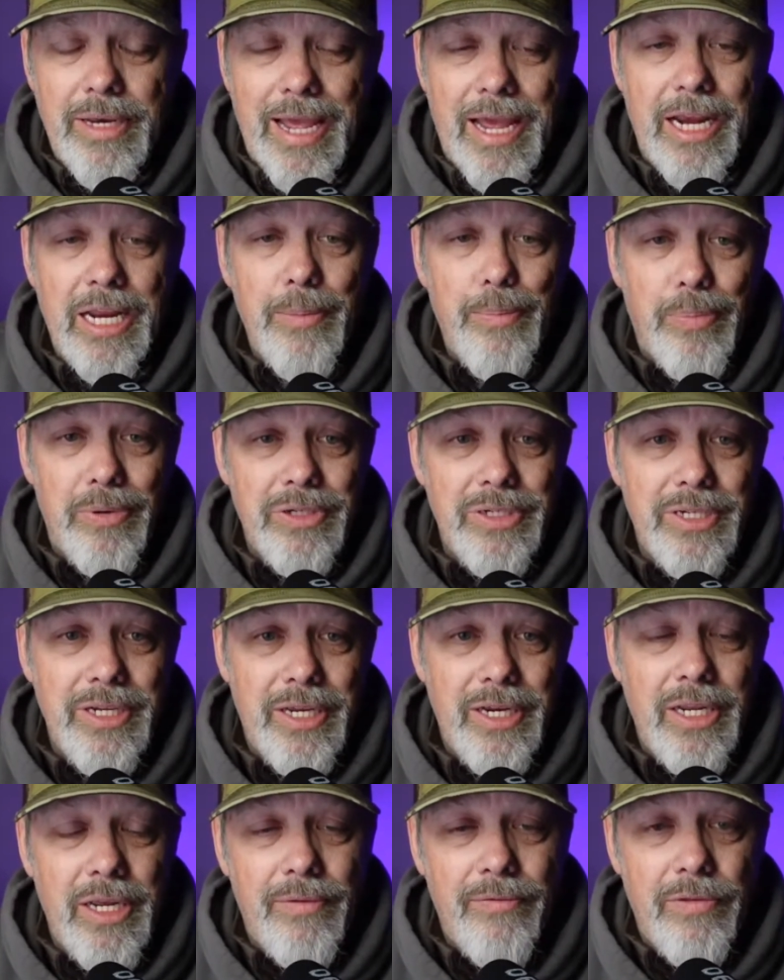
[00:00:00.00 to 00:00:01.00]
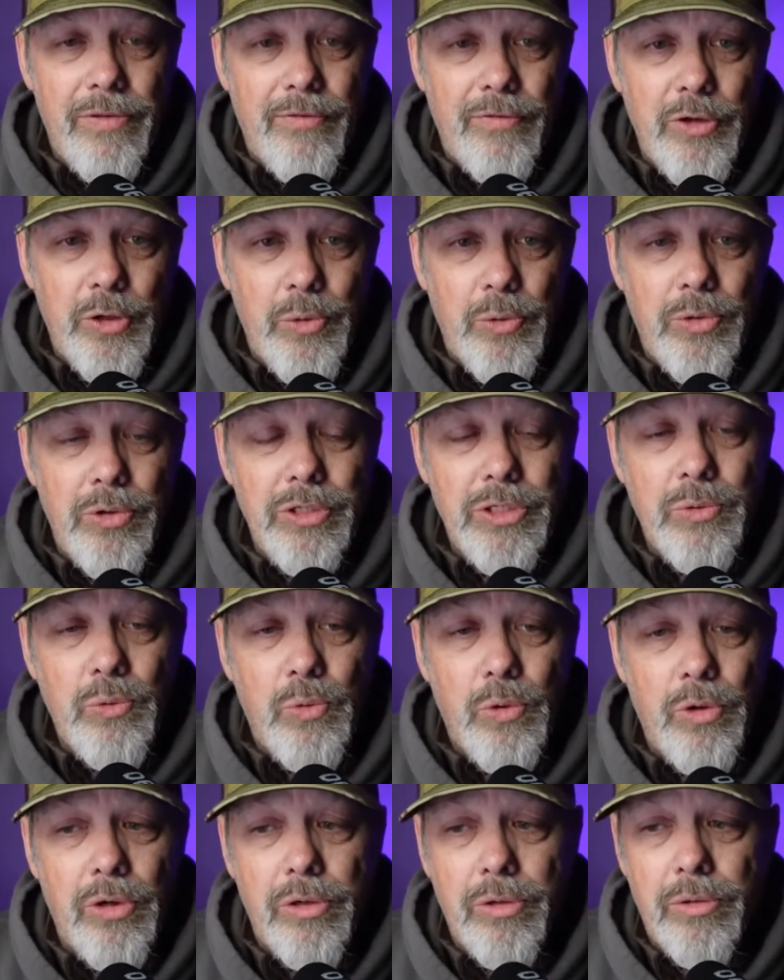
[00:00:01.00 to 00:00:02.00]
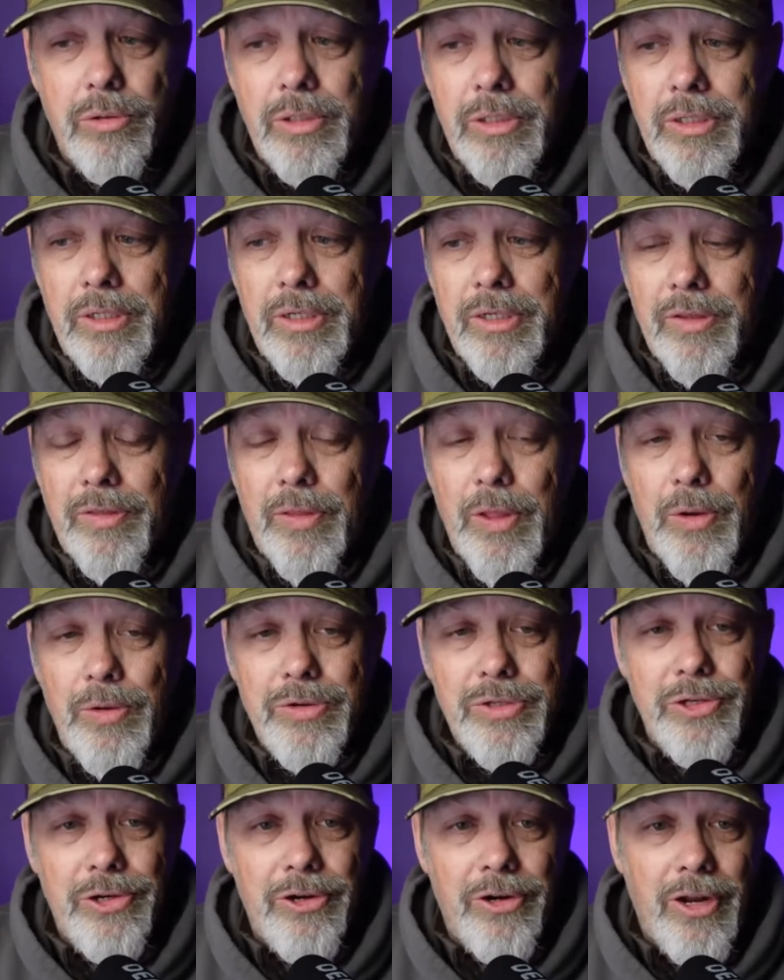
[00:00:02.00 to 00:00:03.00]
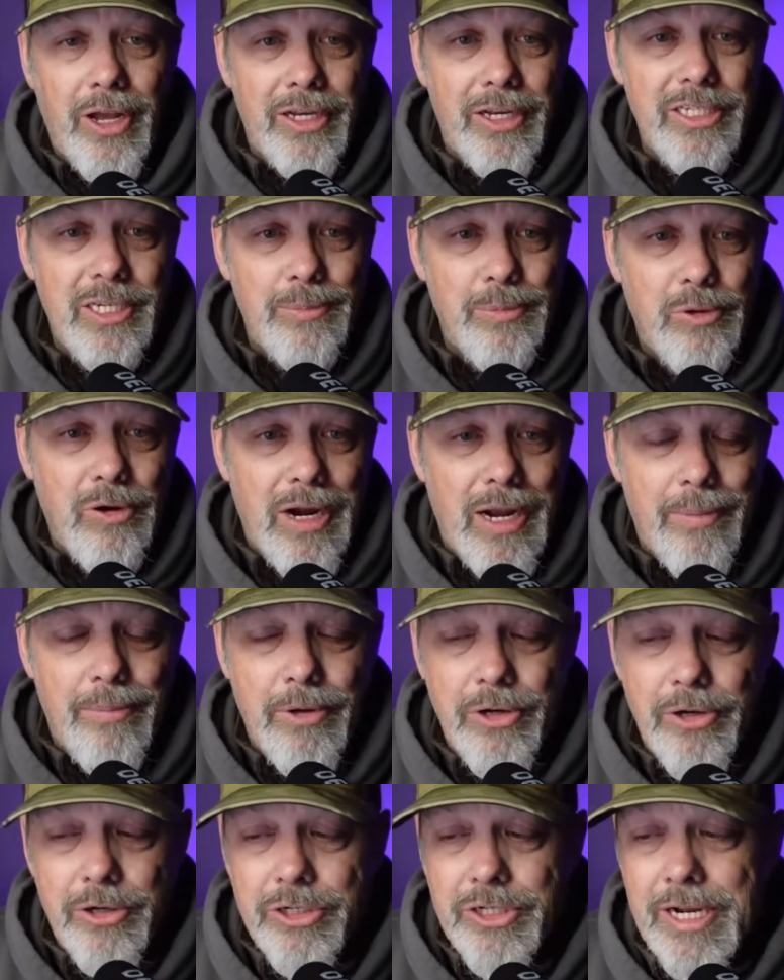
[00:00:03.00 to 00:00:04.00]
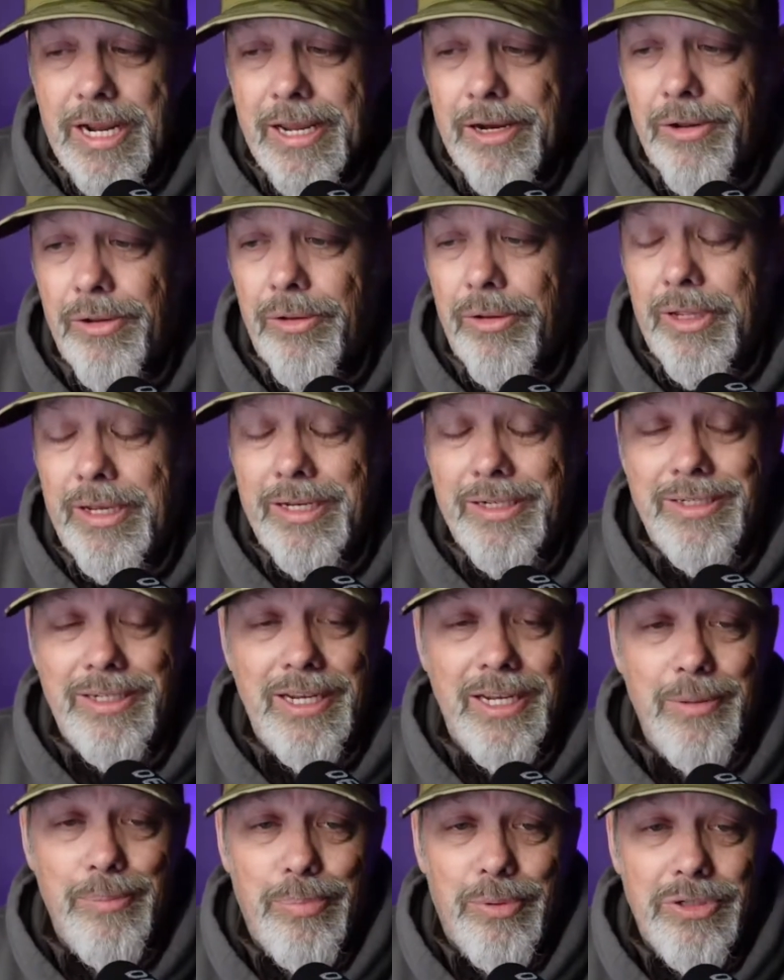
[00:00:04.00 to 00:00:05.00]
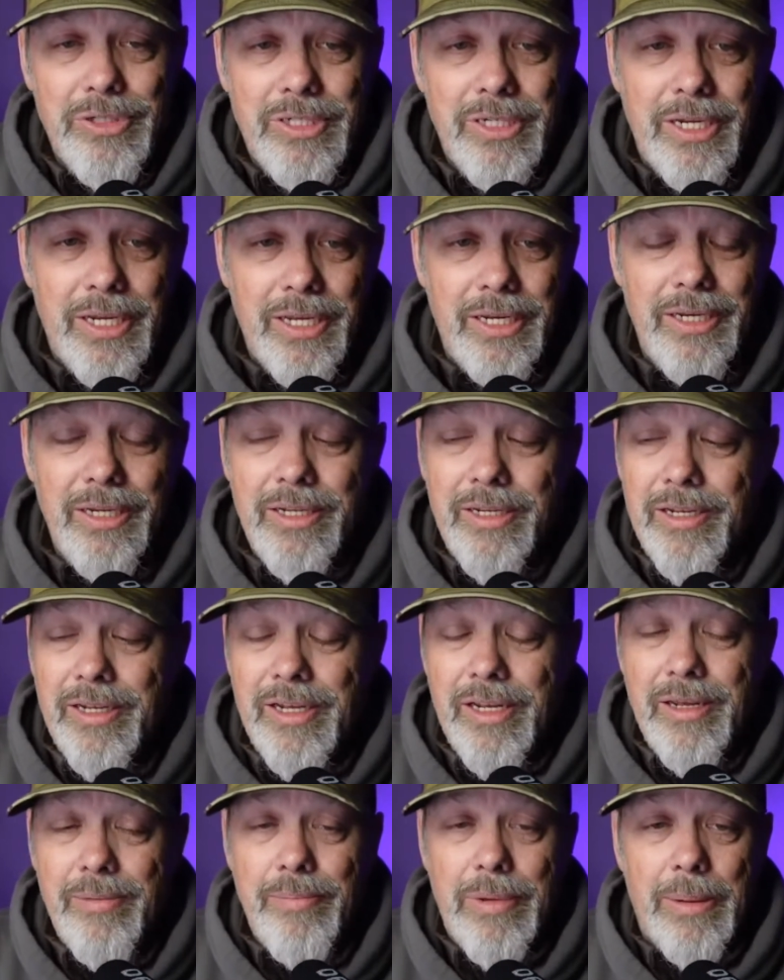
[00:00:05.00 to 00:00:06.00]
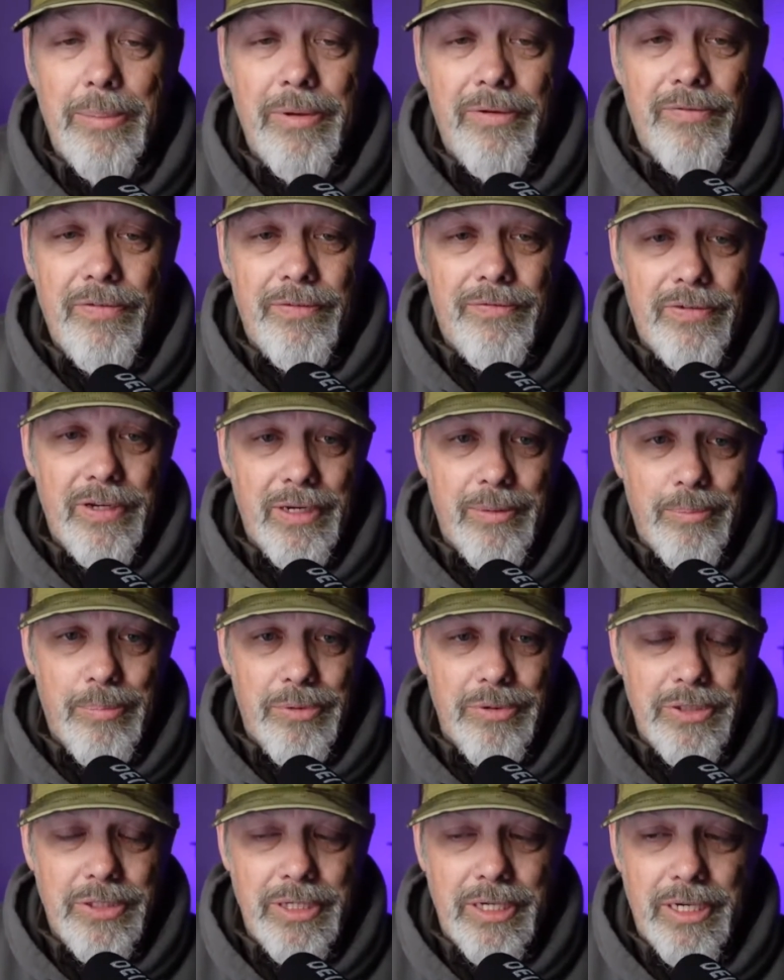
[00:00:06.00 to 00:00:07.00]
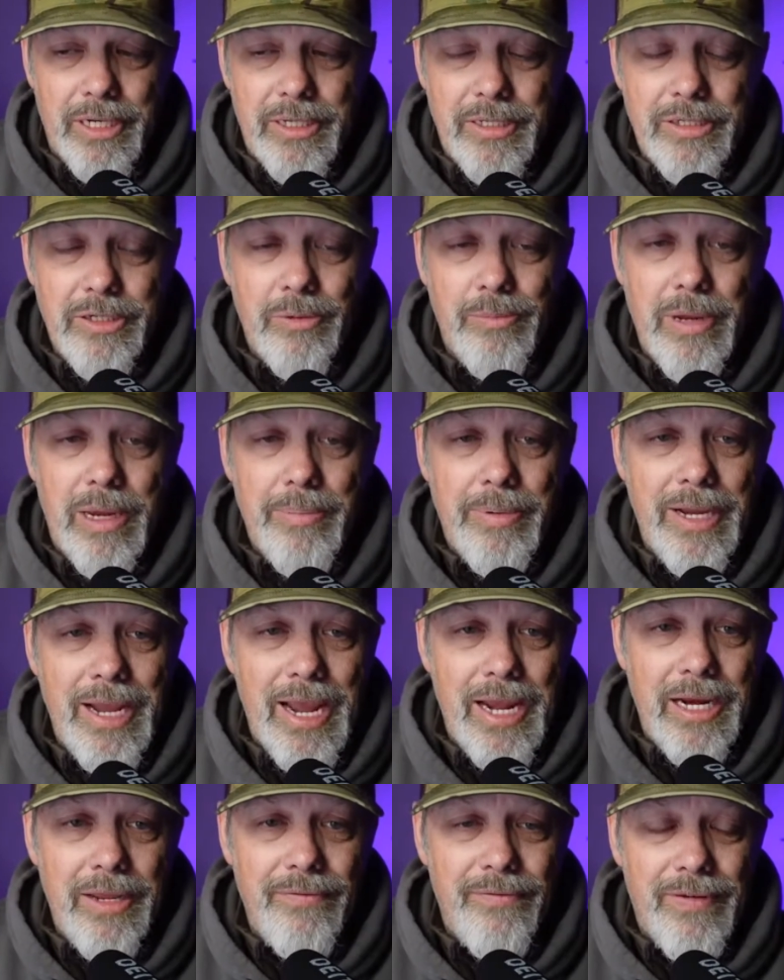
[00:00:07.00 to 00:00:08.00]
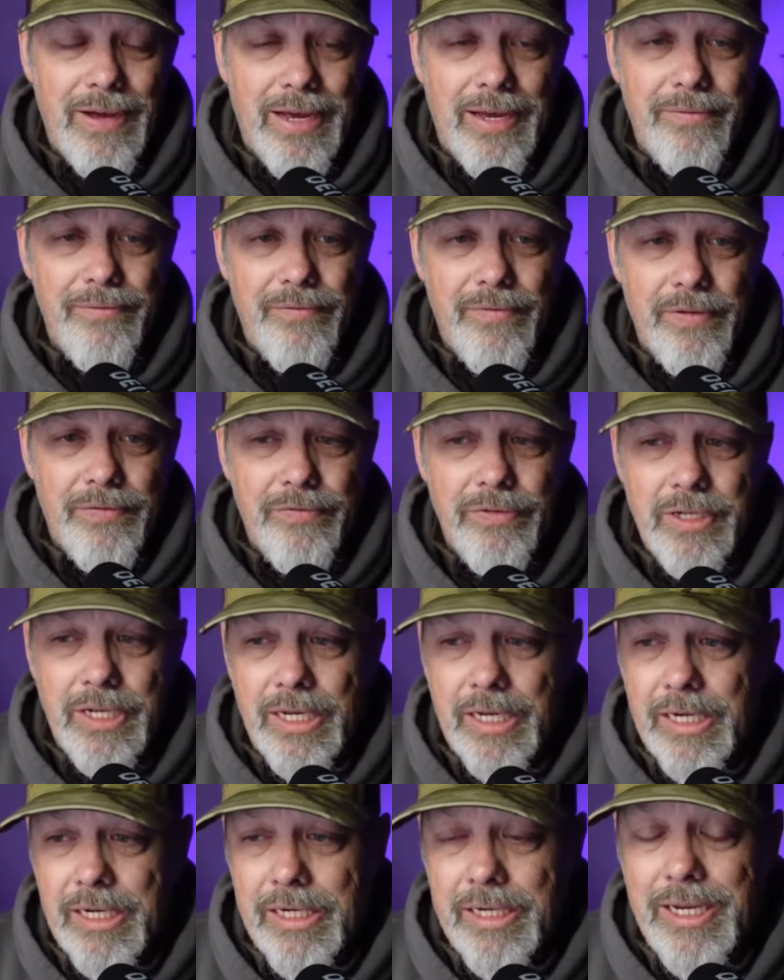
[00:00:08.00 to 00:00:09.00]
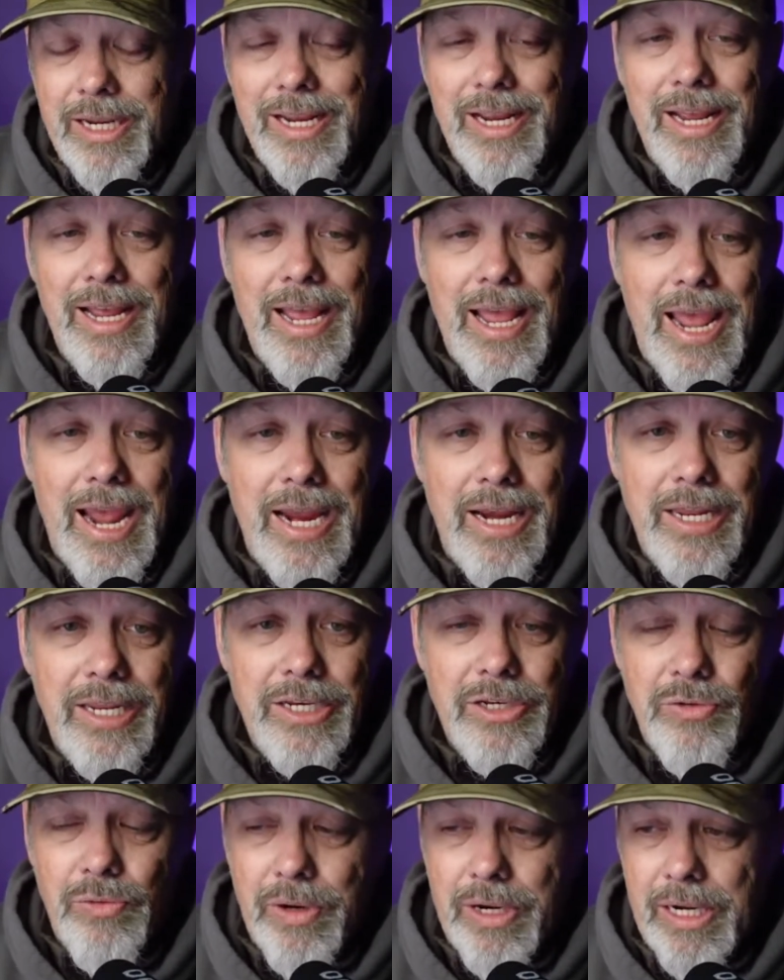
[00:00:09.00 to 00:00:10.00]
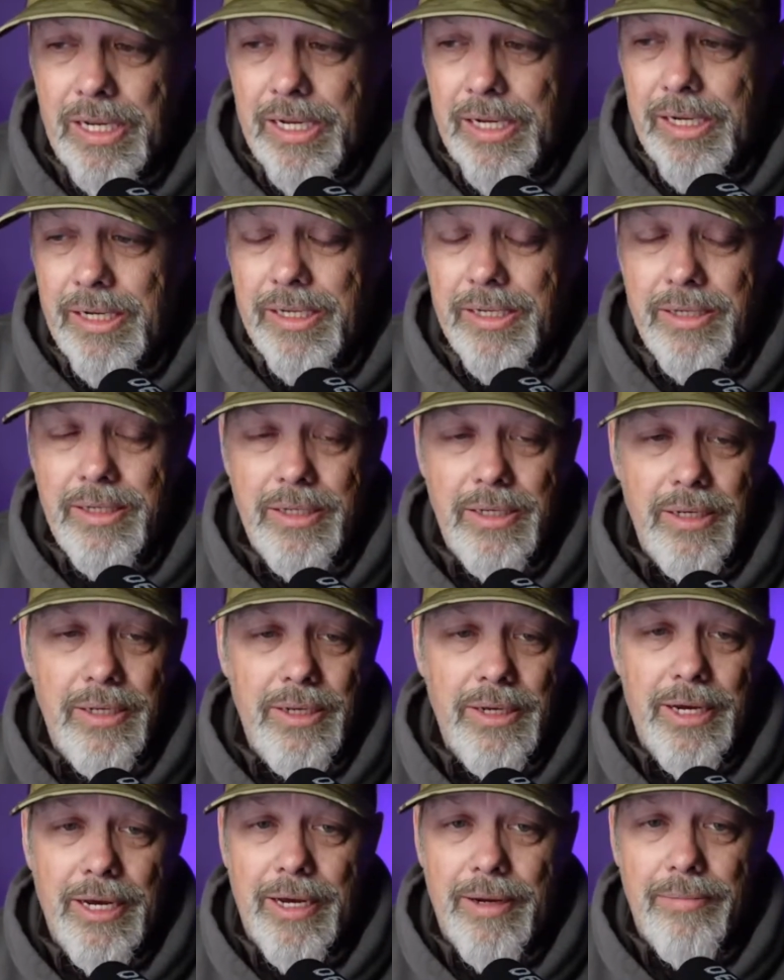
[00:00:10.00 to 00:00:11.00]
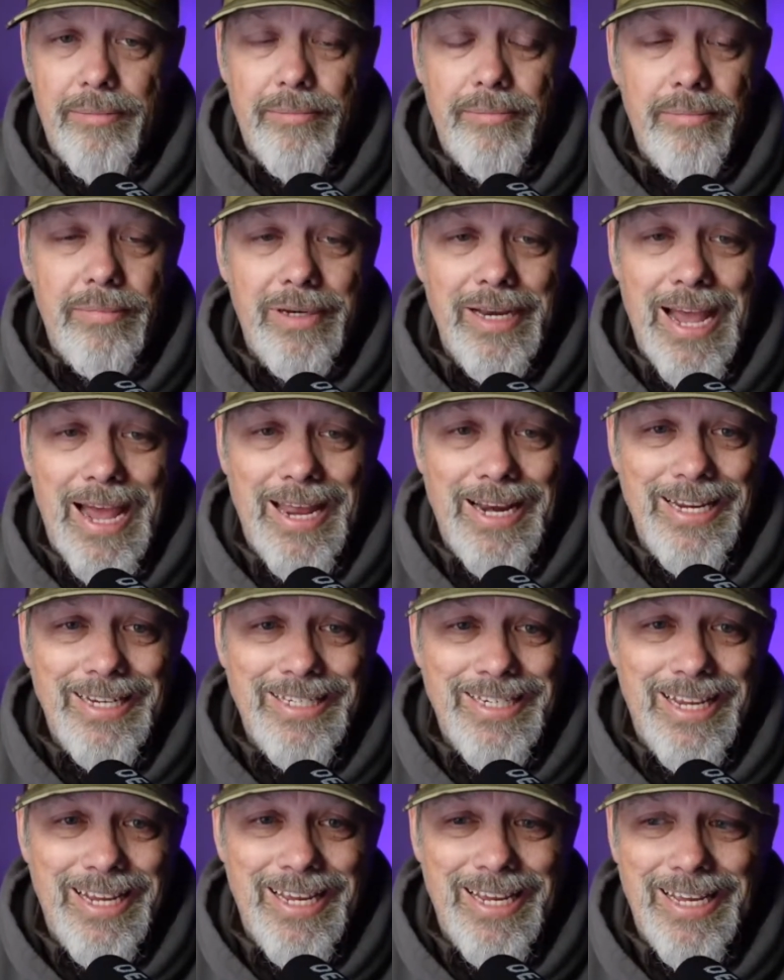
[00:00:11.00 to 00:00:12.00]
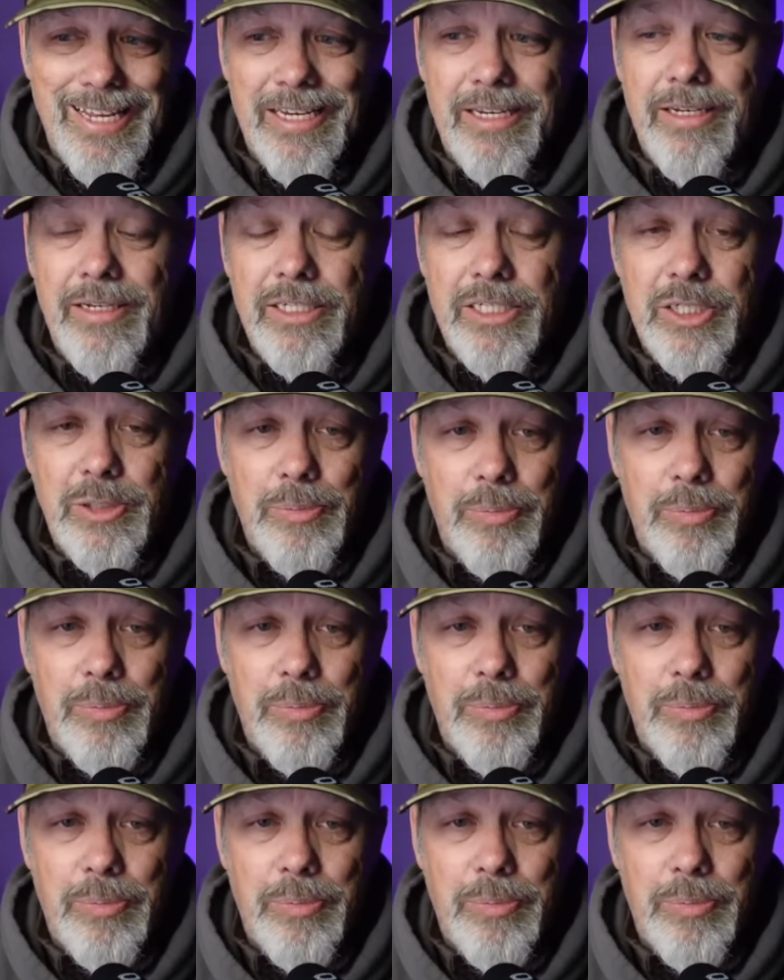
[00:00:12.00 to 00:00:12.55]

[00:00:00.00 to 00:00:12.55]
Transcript: 90% of the viewers were those that are not subscribed to your channel, and 10%, maybe 15%, so maybe 85-15, 80-20, 90-10